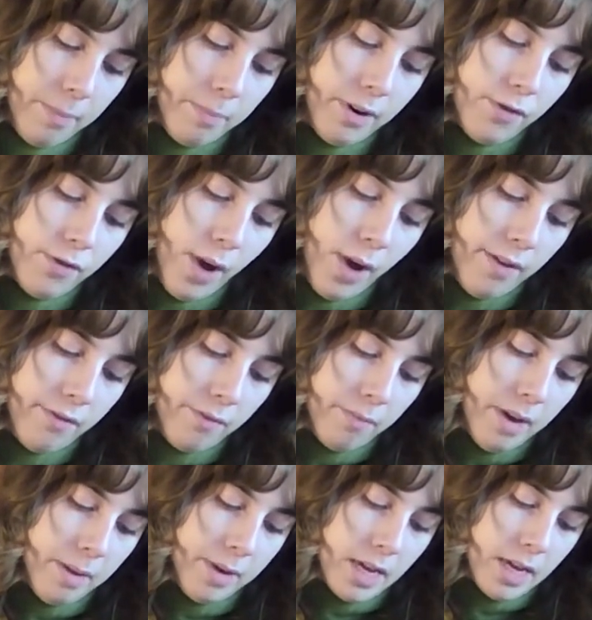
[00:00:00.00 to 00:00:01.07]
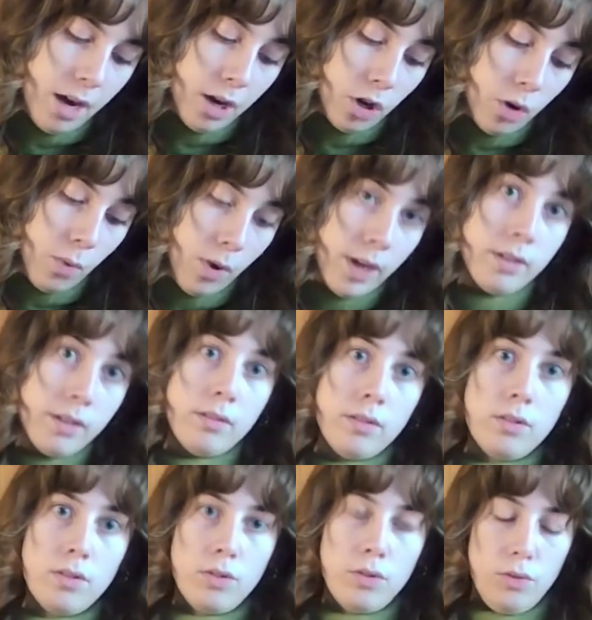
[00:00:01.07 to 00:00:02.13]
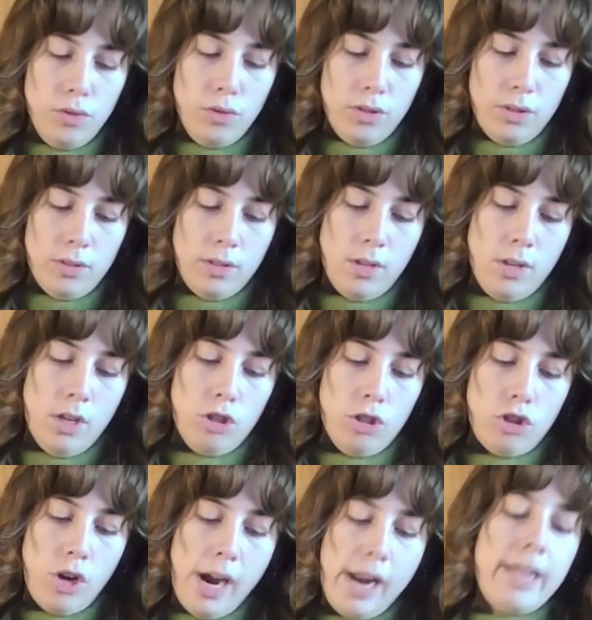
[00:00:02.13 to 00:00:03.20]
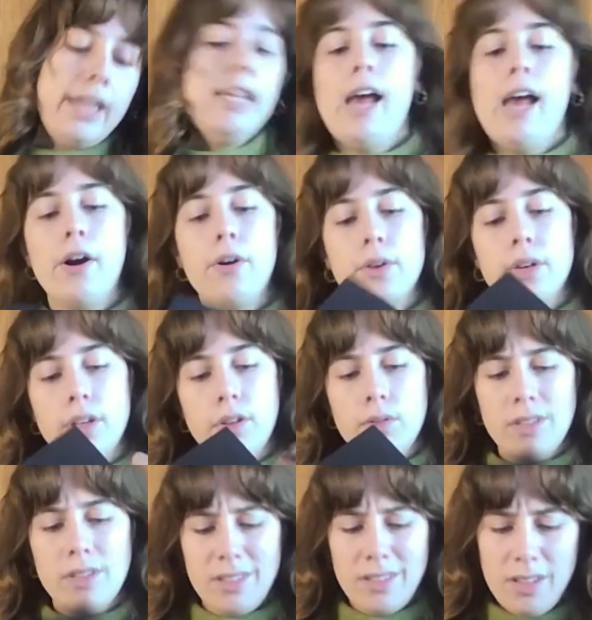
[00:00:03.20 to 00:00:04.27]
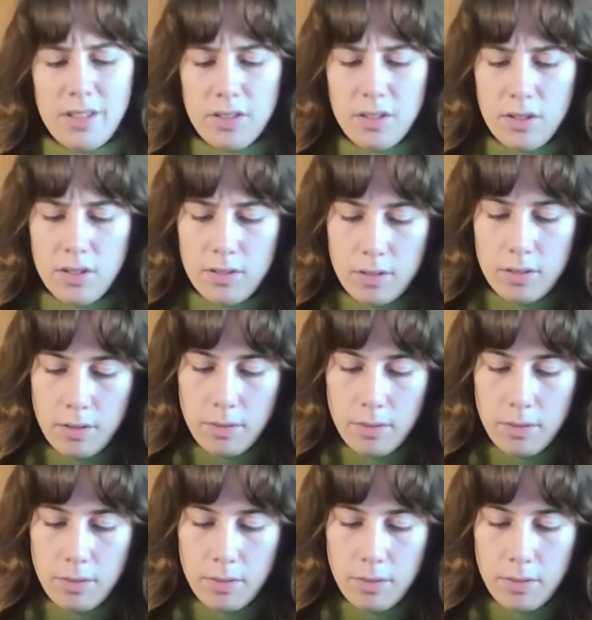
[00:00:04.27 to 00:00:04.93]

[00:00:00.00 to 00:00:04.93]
But if you have maybe a younger one who's trying it out and using scissors,